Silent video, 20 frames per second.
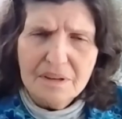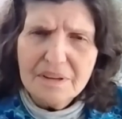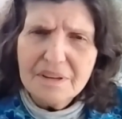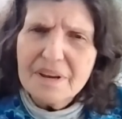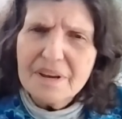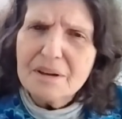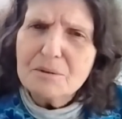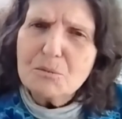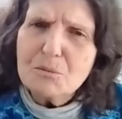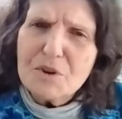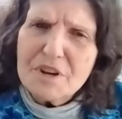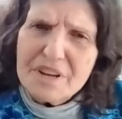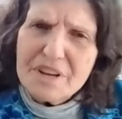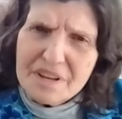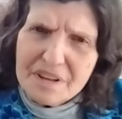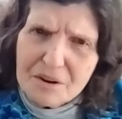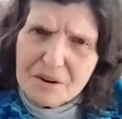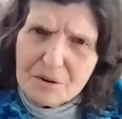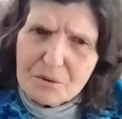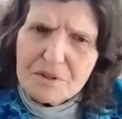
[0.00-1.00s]
Can we
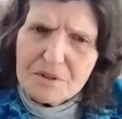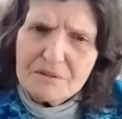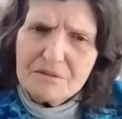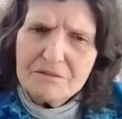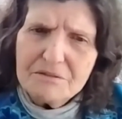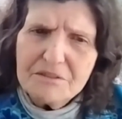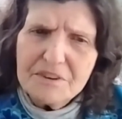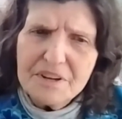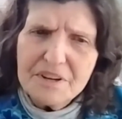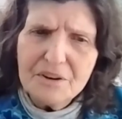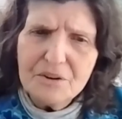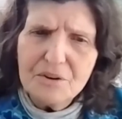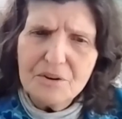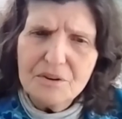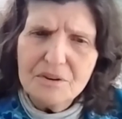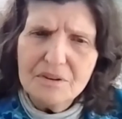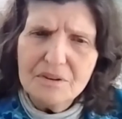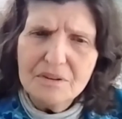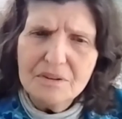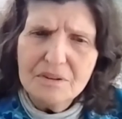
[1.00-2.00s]
hear the fear
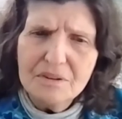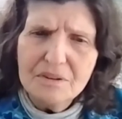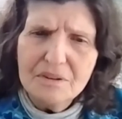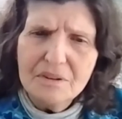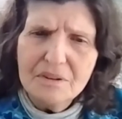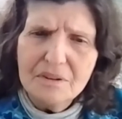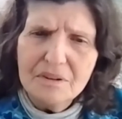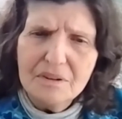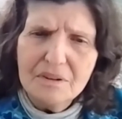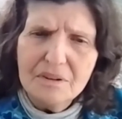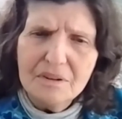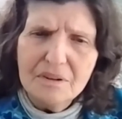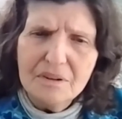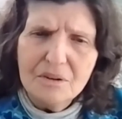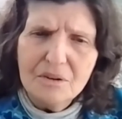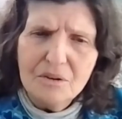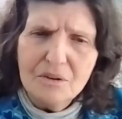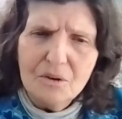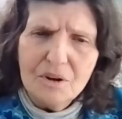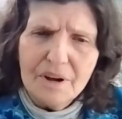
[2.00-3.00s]

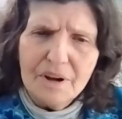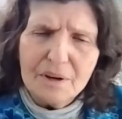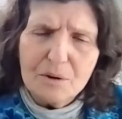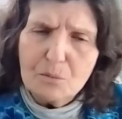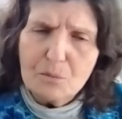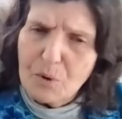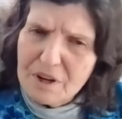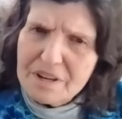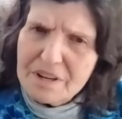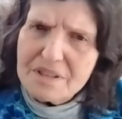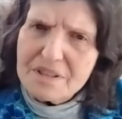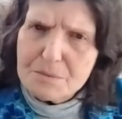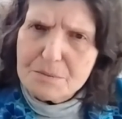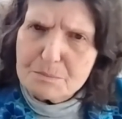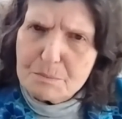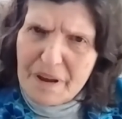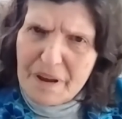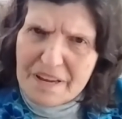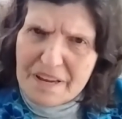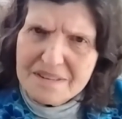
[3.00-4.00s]
and what it's
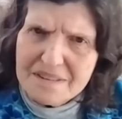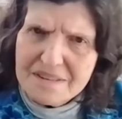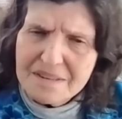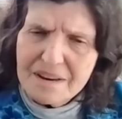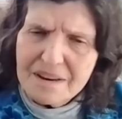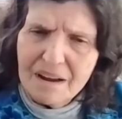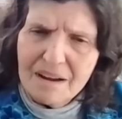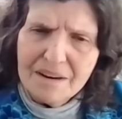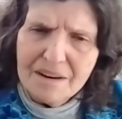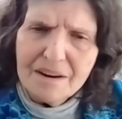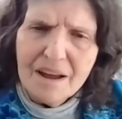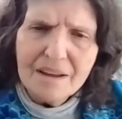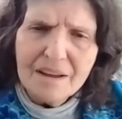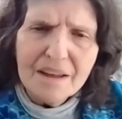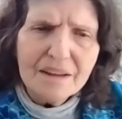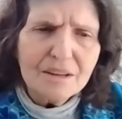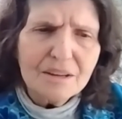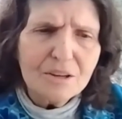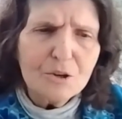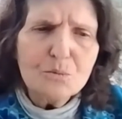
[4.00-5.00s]
based on?
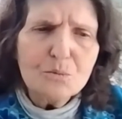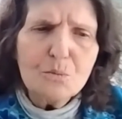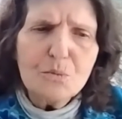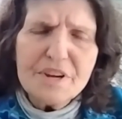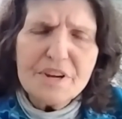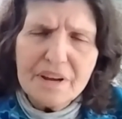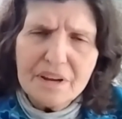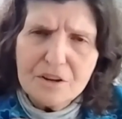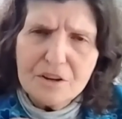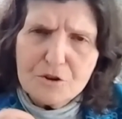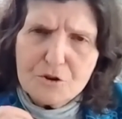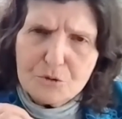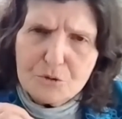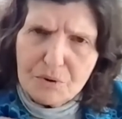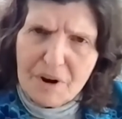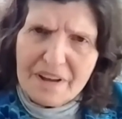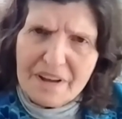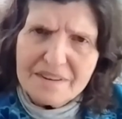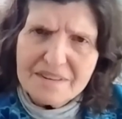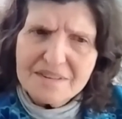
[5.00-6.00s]
Can we
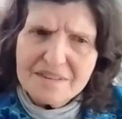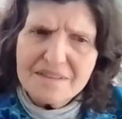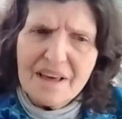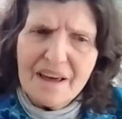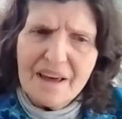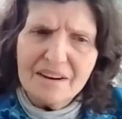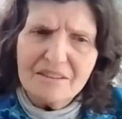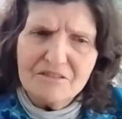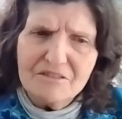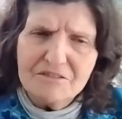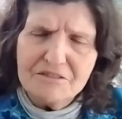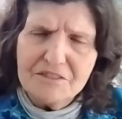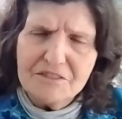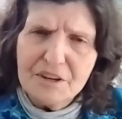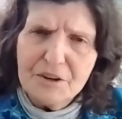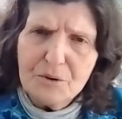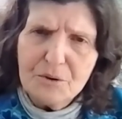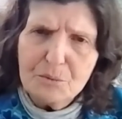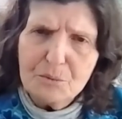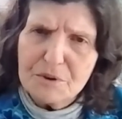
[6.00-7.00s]
address that
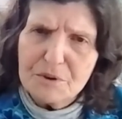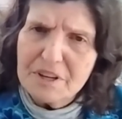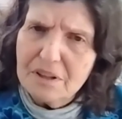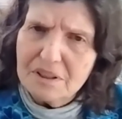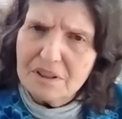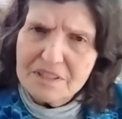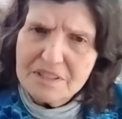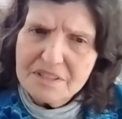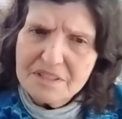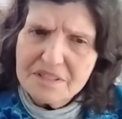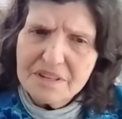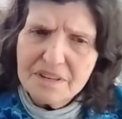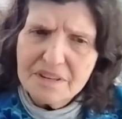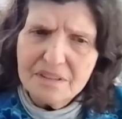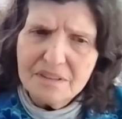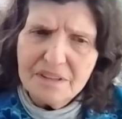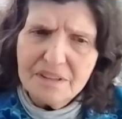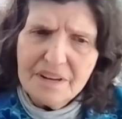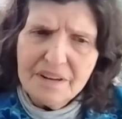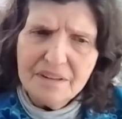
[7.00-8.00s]
fear
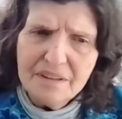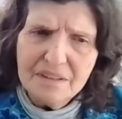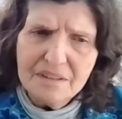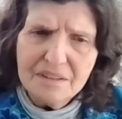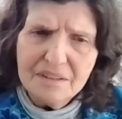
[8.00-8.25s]
realistically?